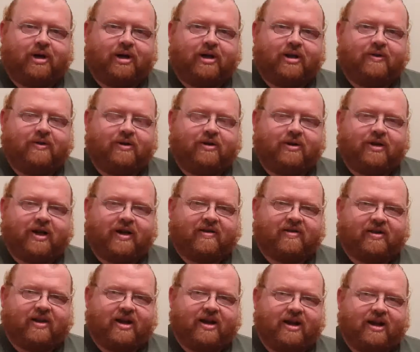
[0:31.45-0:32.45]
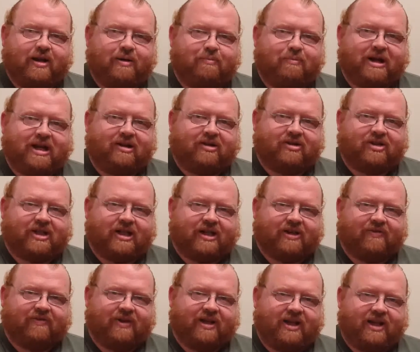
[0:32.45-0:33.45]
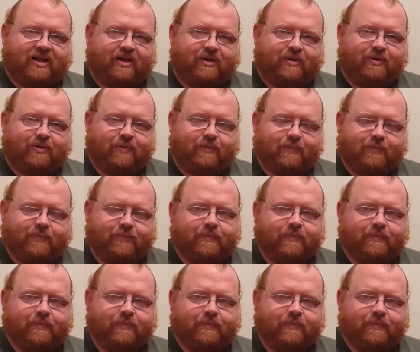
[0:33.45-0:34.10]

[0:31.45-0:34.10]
another exciting BattleTech video,